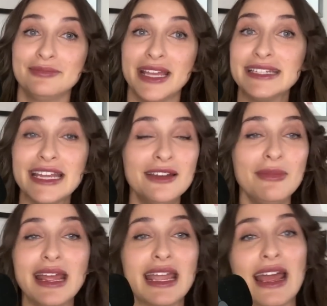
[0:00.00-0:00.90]
It didn't
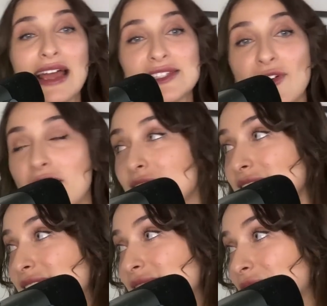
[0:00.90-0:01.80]
make it as far
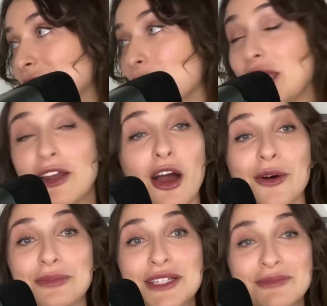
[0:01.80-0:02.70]
as we had hoped.